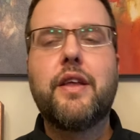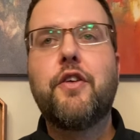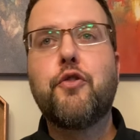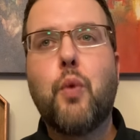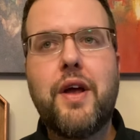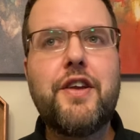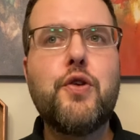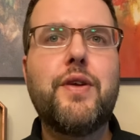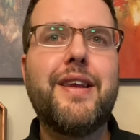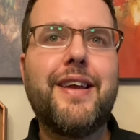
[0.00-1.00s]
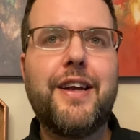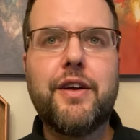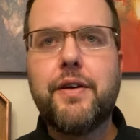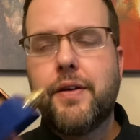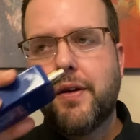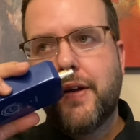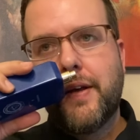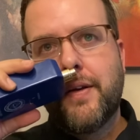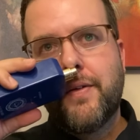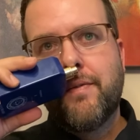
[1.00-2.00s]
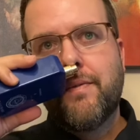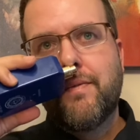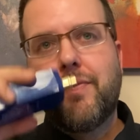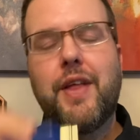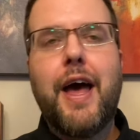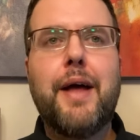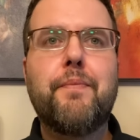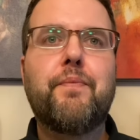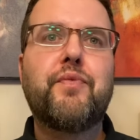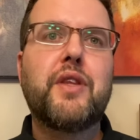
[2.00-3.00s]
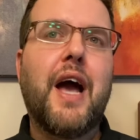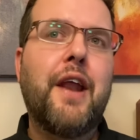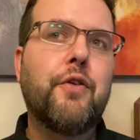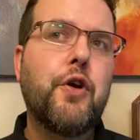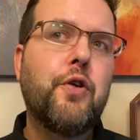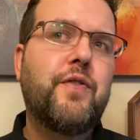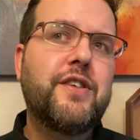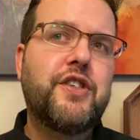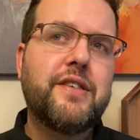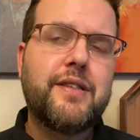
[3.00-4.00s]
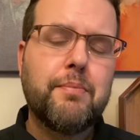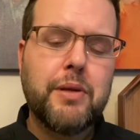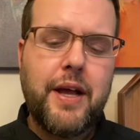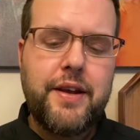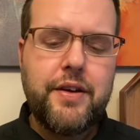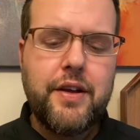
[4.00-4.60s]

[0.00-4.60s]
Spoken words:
There's one note in here that I don't know if it's just the blend